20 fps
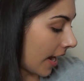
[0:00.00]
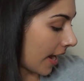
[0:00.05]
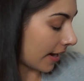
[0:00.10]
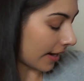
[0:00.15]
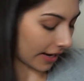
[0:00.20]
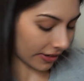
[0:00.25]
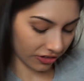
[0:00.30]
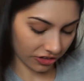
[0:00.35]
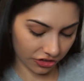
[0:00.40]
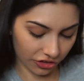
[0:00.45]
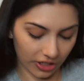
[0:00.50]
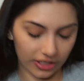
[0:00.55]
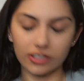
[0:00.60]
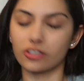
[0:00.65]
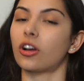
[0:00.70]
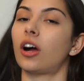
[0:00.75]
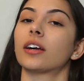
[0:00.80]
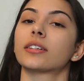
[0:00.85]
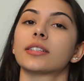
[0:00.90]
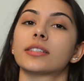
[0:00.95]
and I just try
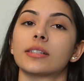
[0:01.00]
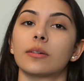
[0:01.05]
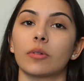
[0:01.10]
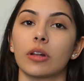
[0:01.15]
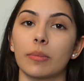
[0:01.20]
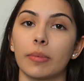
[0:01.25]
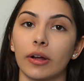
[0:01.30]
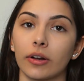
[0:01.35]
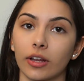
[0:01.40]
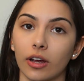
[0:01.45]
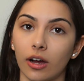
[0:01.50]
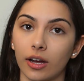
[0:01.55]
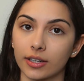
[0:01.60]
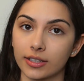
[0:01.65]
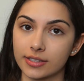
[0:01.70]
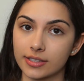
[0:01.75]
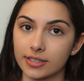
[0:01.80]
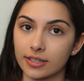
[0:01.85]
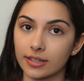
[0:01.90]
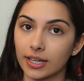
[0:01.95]
to talk to someone about it
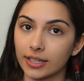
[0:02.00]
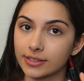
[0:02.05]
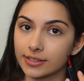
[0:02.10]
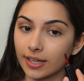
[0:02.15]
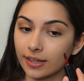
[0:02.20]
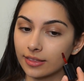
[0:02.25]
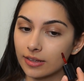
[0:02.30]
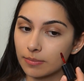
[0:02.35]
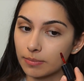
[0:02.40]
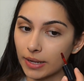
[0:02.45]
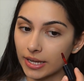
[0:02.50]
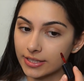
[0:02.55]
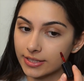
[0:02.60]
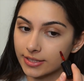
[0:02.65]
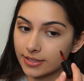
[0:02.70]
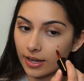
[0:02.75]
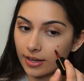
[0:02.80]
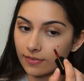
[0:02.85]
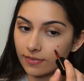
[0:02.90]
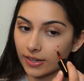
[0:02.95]
honestly that's like the
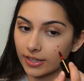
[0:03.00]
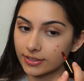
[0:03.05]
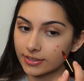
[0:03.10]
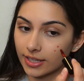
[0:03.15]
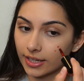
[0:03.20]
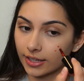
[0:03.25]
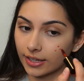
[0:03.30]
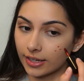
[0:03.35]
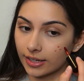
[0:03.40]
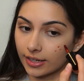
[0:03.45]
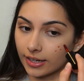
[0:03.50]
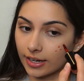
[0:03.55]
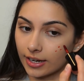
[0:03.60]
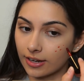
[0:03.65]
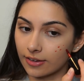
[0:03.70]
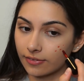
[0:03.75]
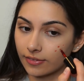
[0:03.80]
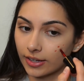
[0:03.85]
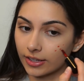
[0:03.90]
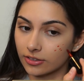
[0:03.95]
best advice I can
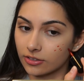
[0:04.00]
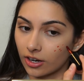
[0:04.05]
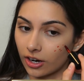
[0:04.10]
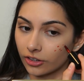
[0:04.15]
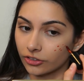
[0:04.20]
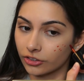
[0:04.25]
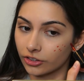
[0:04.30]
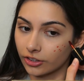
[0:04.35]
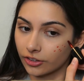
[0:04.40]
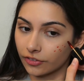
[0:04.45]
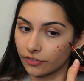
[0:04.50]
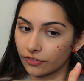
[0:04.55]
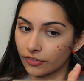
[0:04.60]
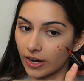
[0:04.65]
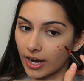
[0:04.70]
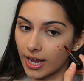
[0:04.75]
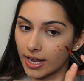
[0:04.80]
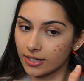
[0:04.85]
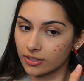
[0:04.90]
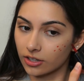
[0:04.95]
give like talk to your
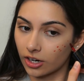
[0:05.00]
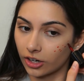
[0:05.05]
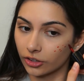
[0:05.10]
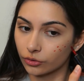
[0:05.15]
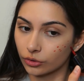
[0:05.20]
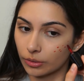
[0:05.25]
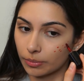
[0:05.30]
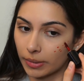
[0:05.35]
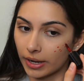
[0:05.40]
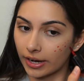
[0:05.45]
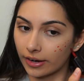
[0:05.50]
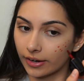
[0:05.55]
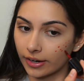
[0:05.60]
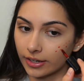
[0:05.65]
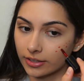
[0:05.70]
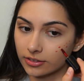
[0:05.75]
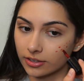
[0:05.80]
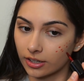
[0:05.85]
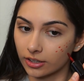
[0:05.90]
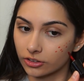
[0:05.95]
friend talk to a
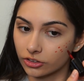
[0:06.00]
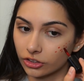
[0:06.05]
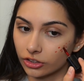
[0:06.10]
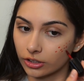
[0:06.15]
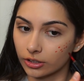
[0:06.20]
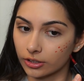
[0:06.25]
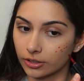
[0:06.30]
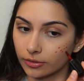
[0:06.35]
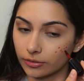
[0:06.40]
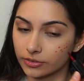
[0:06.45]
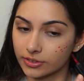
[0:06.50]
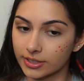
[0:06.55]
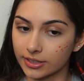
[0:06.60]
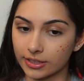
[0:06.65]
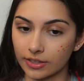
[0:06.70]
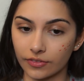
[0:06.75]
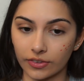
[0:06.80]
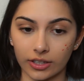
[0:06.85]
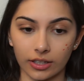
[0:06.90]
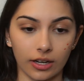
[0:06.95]
parent talk to your
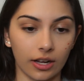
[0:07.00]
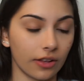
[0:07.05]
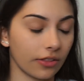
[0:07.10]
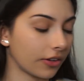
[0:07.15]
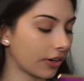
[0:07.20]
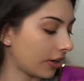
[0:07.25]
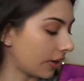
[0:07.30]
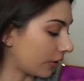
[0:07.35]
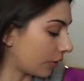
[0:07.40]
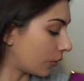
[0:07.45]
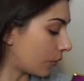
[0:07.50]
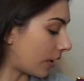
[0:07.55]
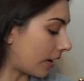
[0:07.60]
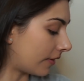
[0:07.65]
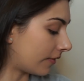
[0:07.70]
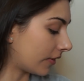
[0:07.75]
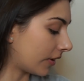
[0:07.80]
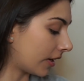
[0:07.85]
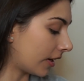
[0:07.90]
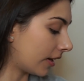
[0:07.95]
significant other
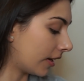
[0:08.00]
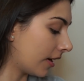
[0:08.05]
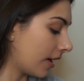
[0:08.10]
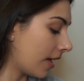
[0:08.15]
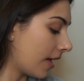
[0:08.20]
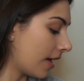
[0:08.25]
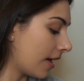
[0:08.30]
whoever